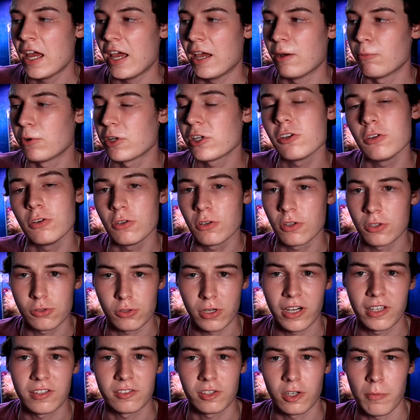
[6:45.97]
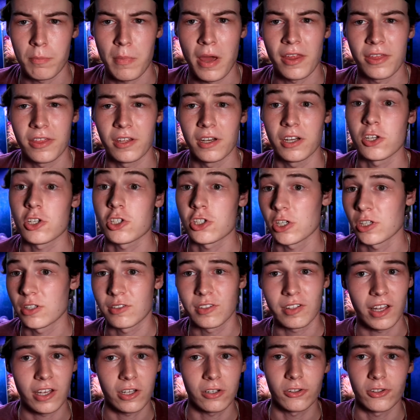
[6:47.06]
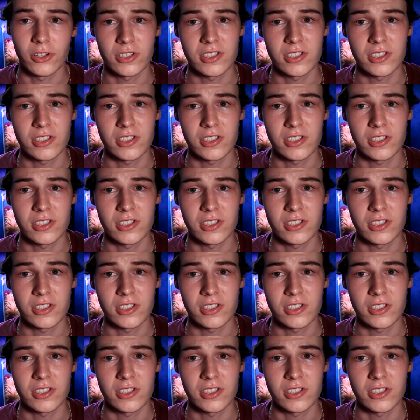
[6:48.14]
and when you do the dry start method, it should cycle